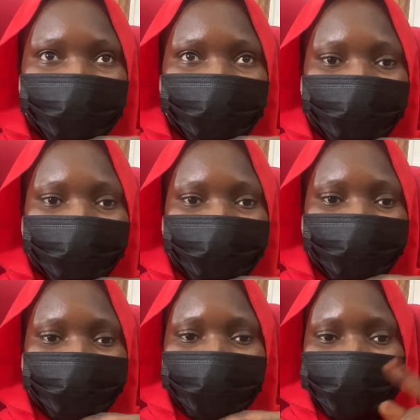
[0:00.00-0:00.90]

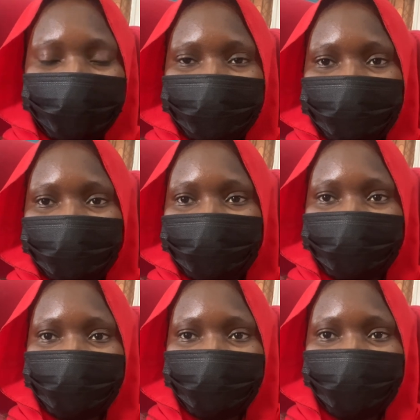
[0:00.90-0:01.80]
So this is not
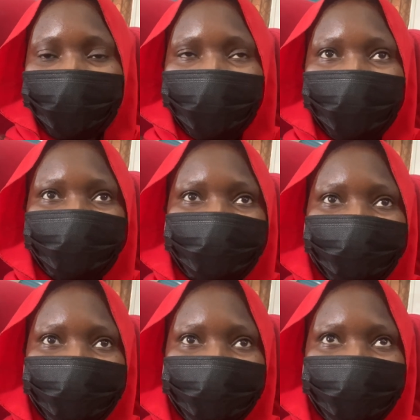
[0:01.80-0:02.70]
supposed to be where I'm
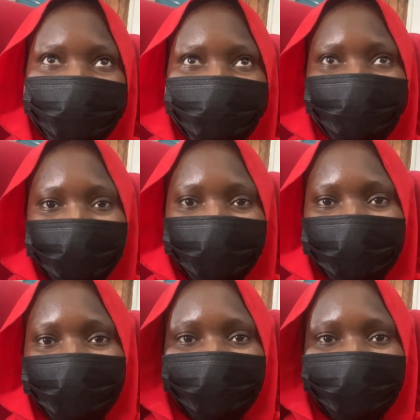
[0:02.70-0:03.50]
supposed to be